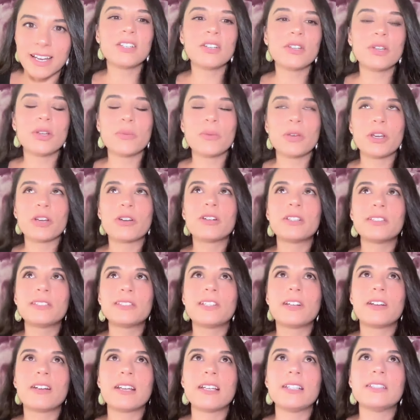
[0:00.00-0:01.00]
you know, because
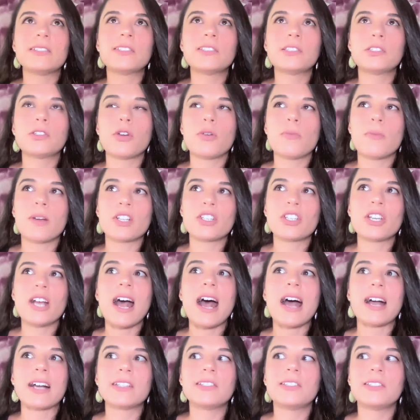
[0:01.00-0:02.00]
there is so much
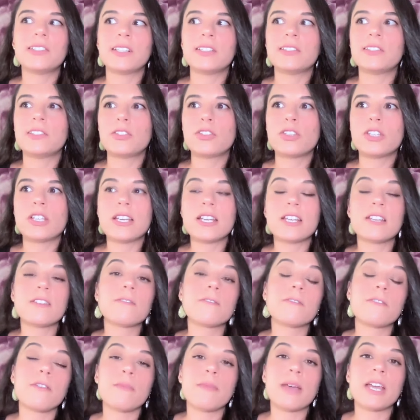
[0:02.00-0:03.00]
access to
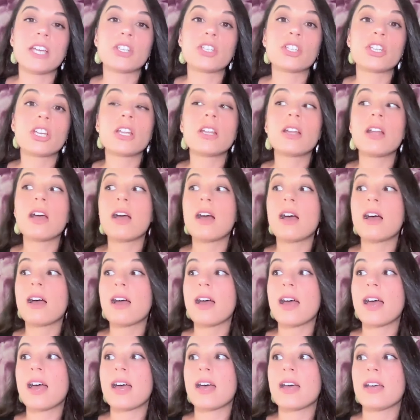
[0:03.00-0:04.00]
information
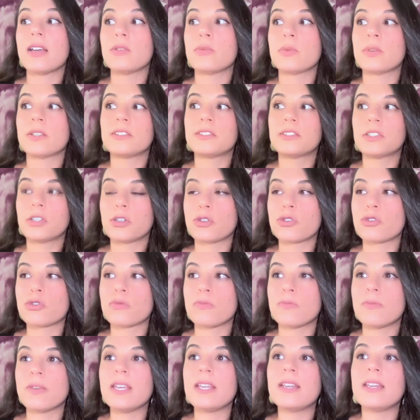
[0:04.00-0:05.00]
and with social
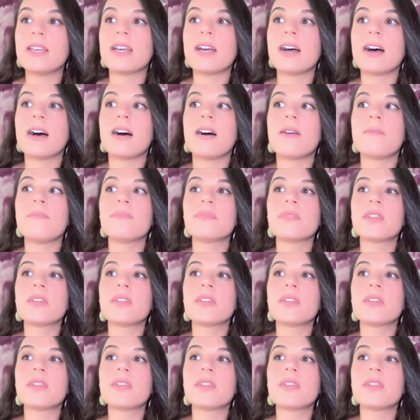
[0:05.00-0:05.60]
media.